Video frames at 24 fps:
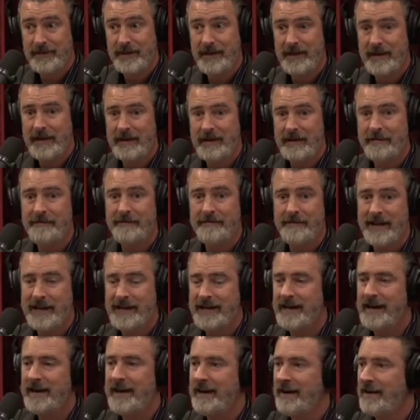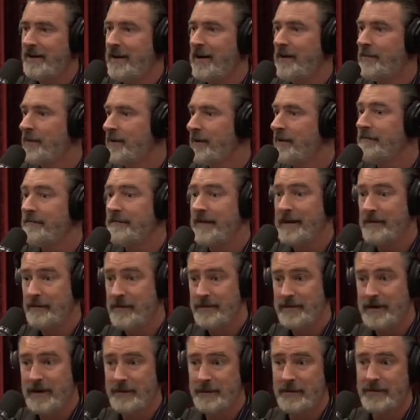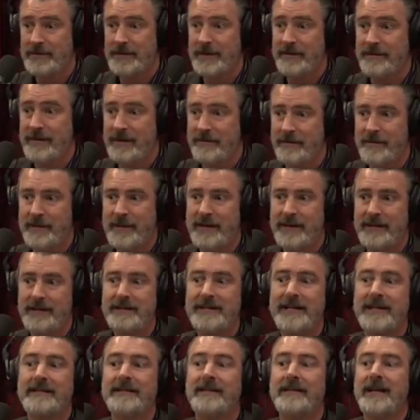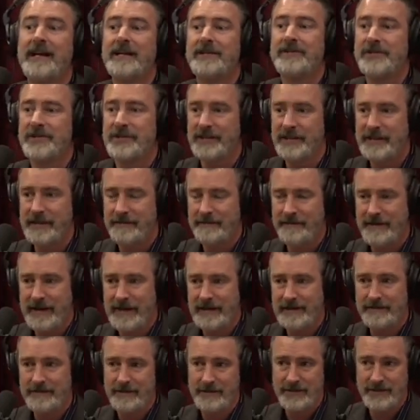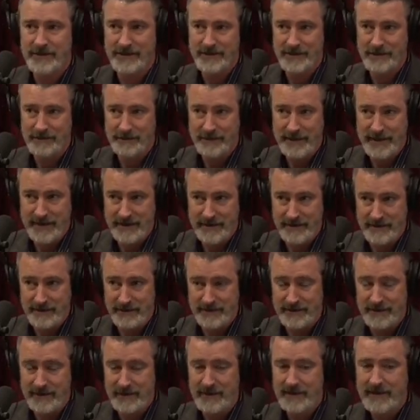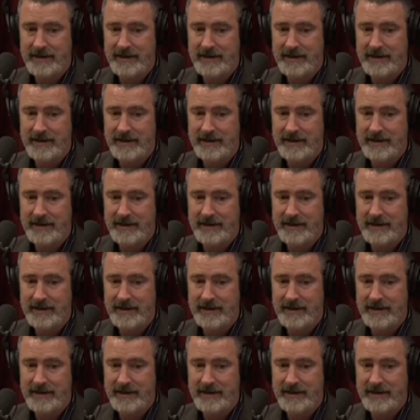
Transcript: They fight in an area where they fight with numbers. They've never been technologically advanced versus their peers.